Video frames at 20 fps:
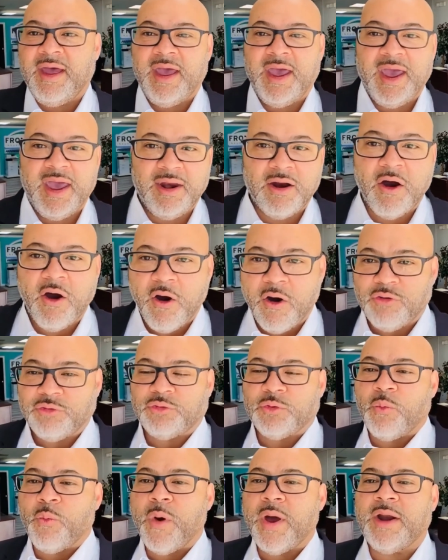And
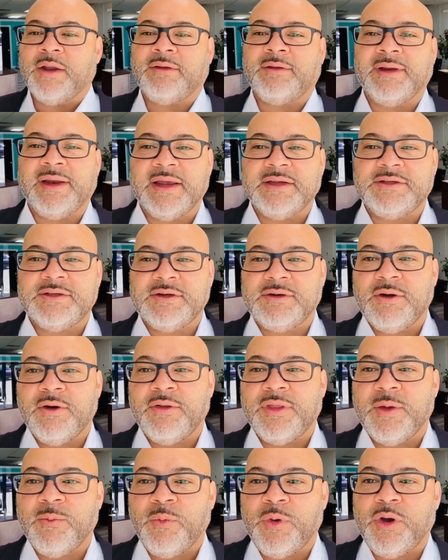also wanted to let you know
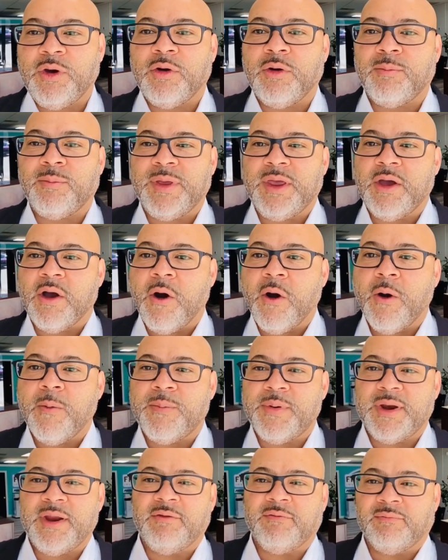that we're gonna be
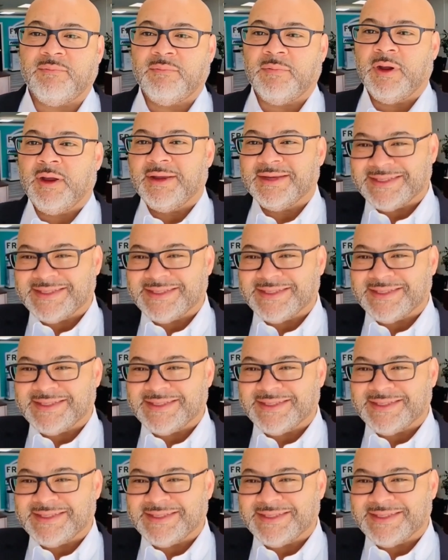opening